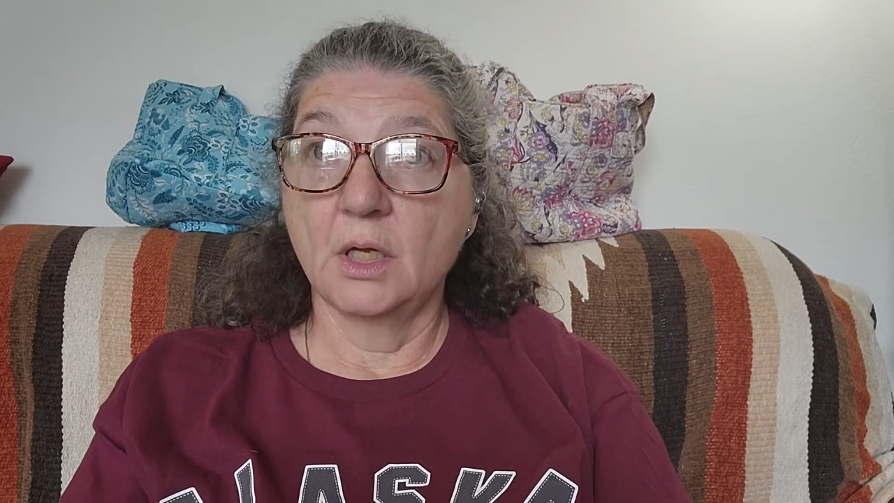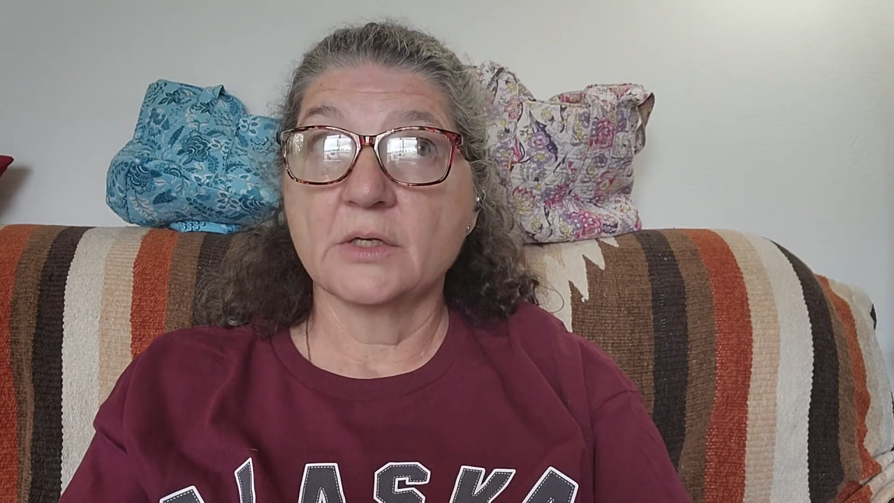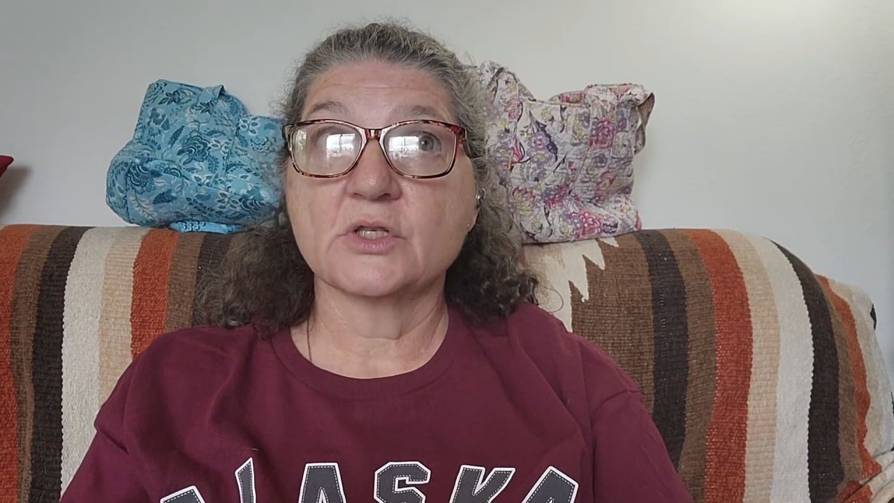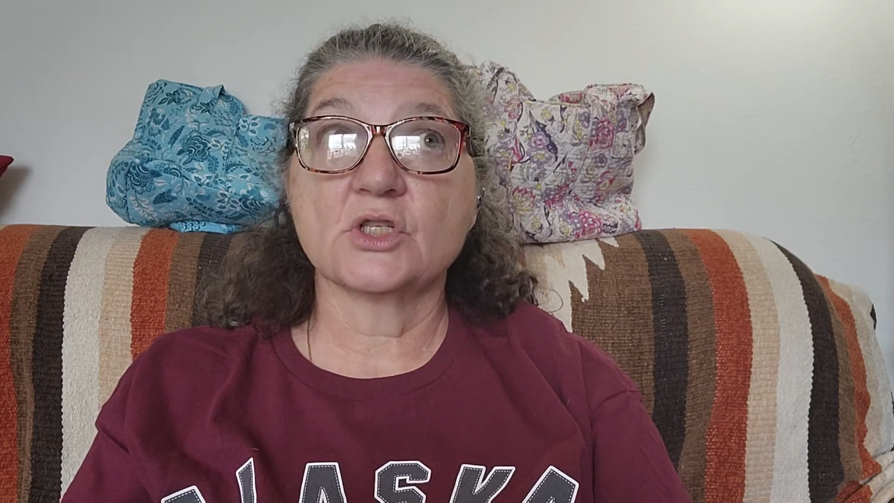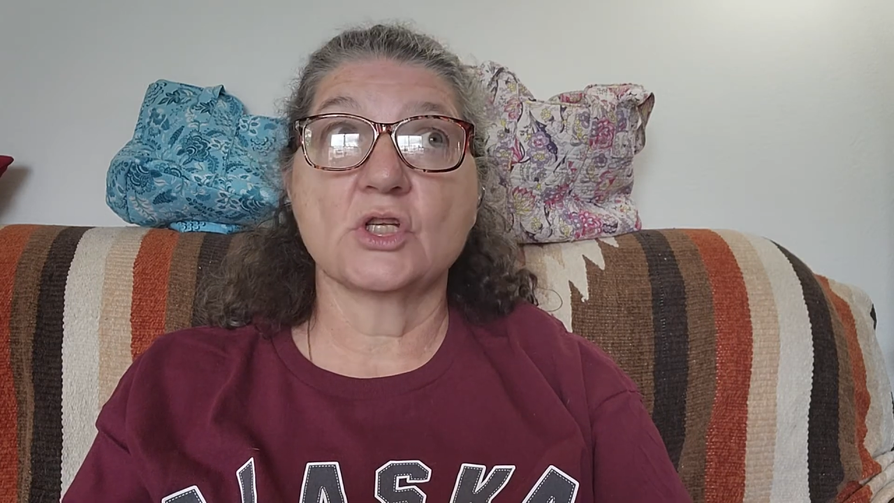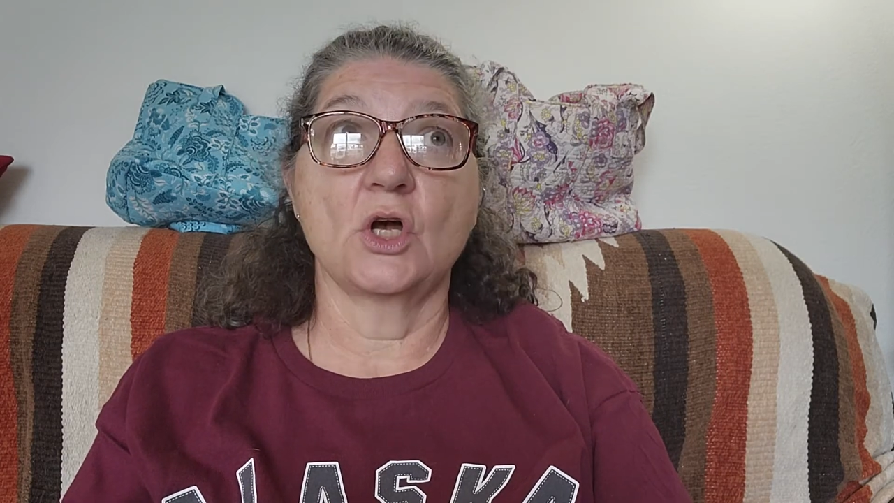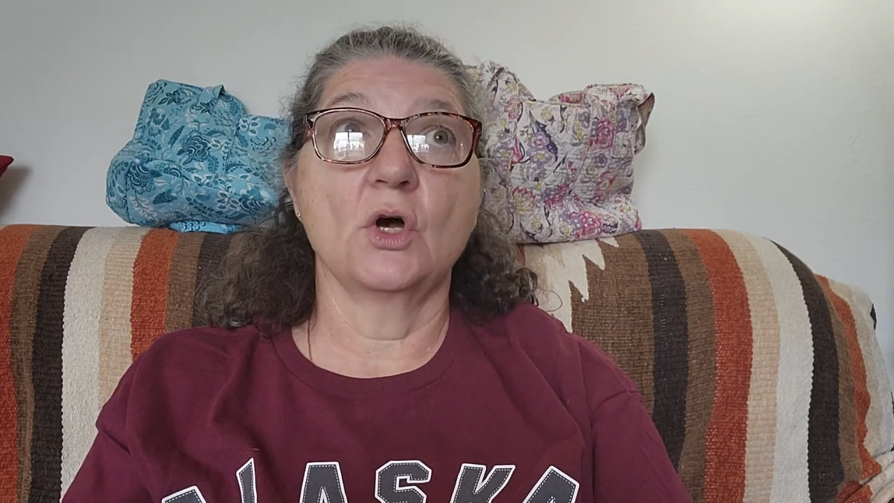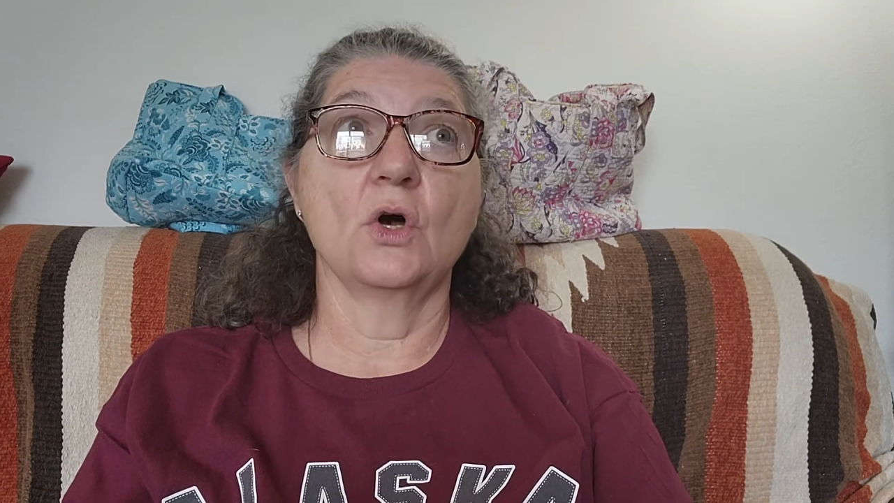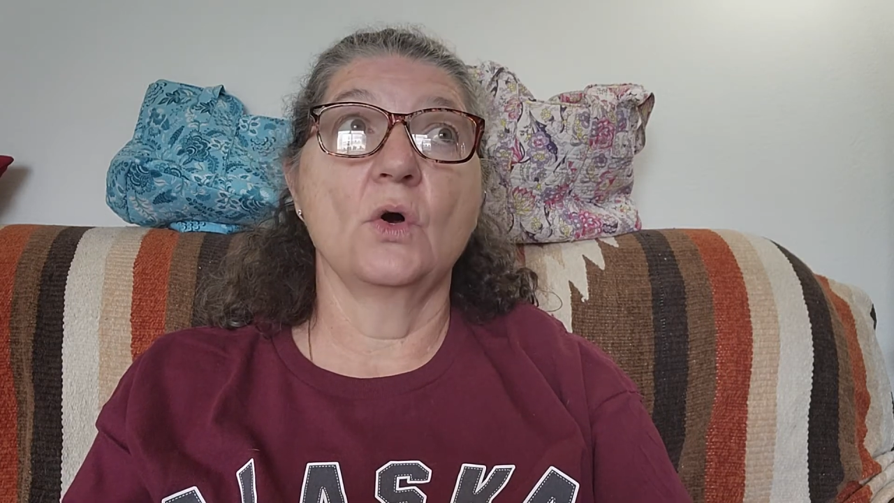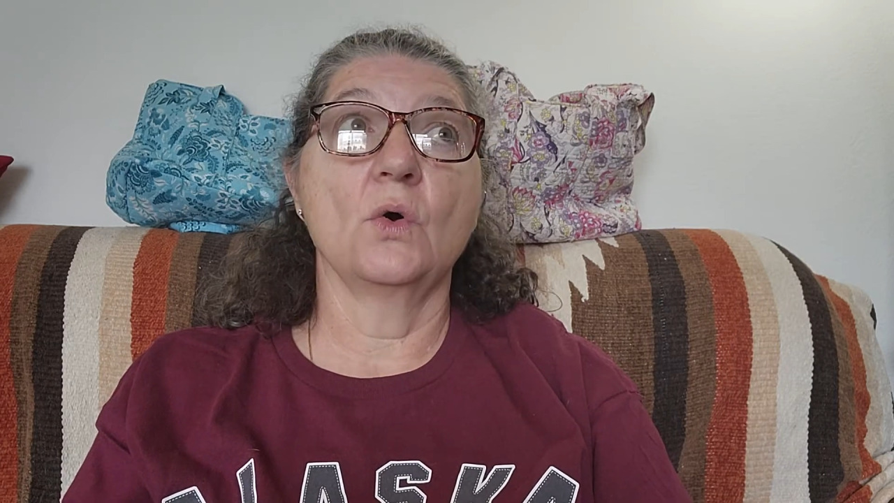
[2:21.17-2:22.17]

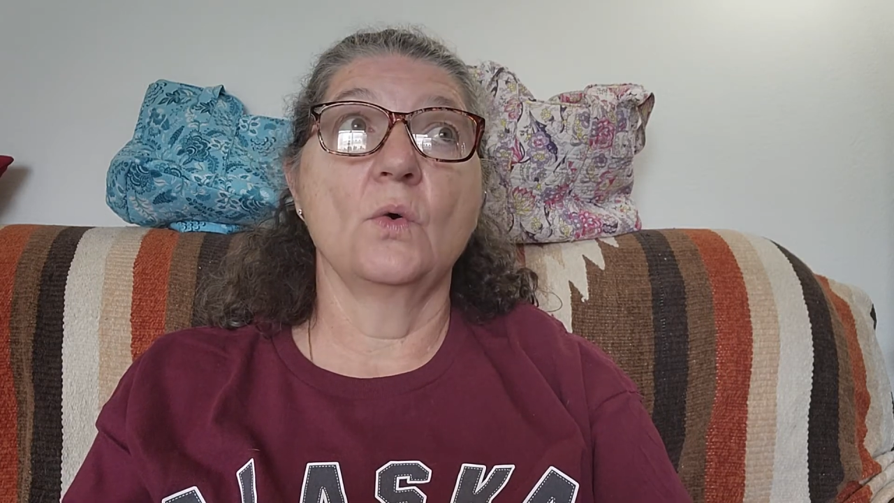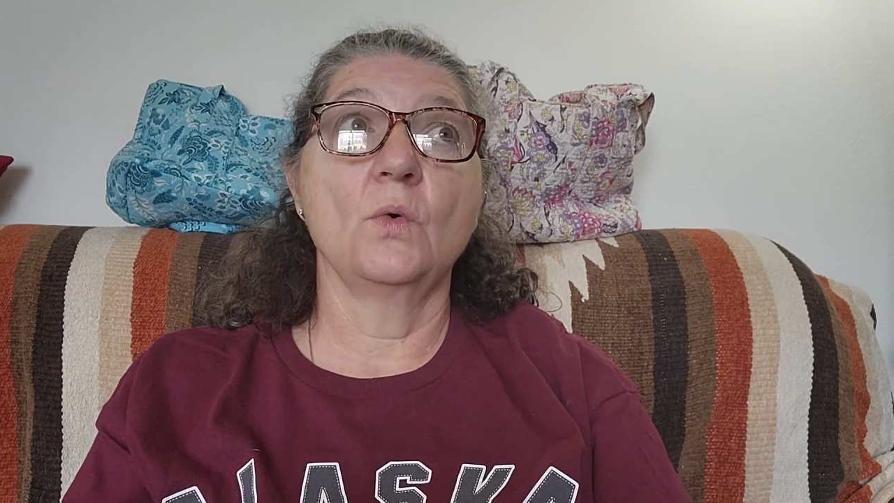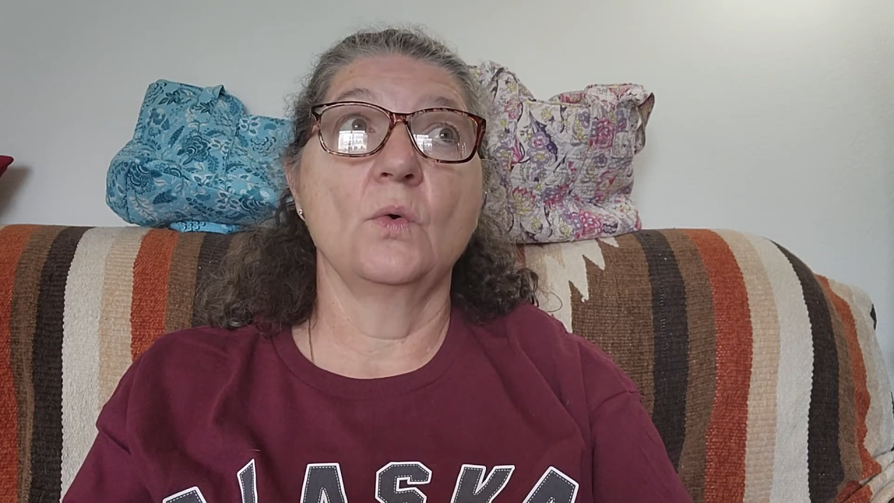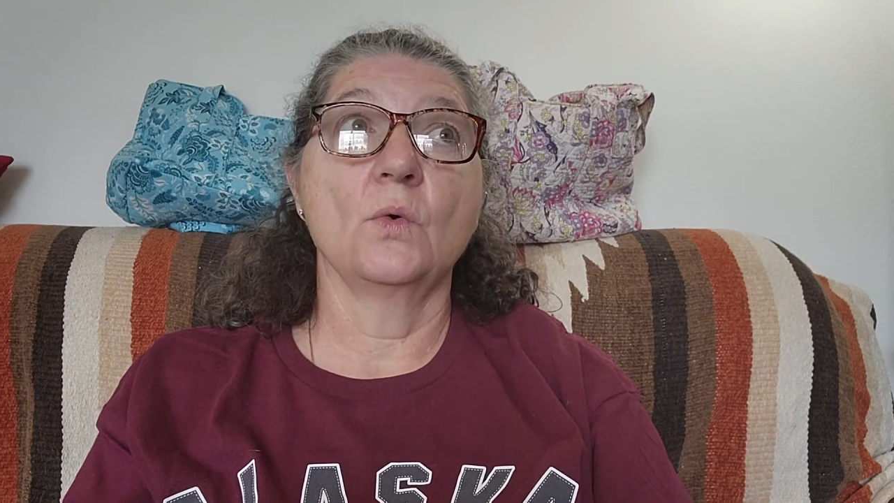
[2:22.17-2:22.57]
So,